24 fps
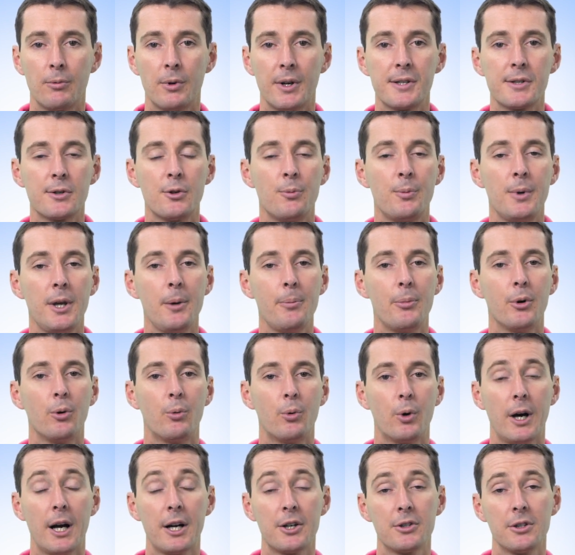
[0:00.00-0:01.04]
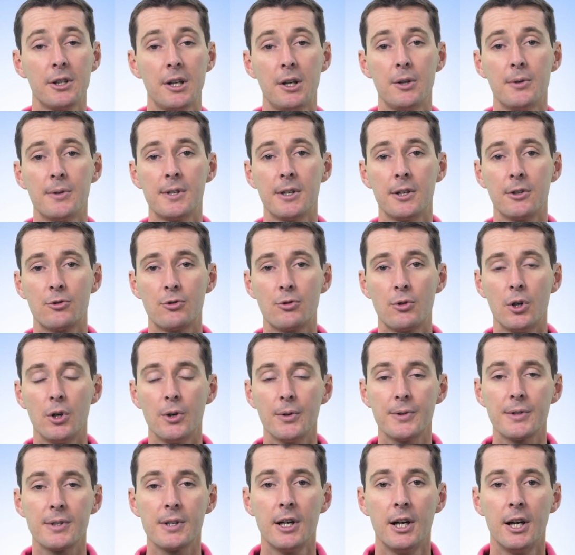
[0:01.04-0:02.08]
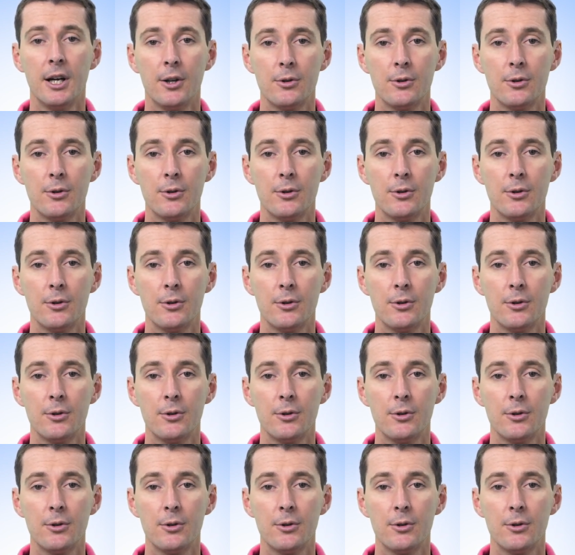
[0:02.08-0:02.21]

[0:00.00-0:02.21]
rescue people were actually using drones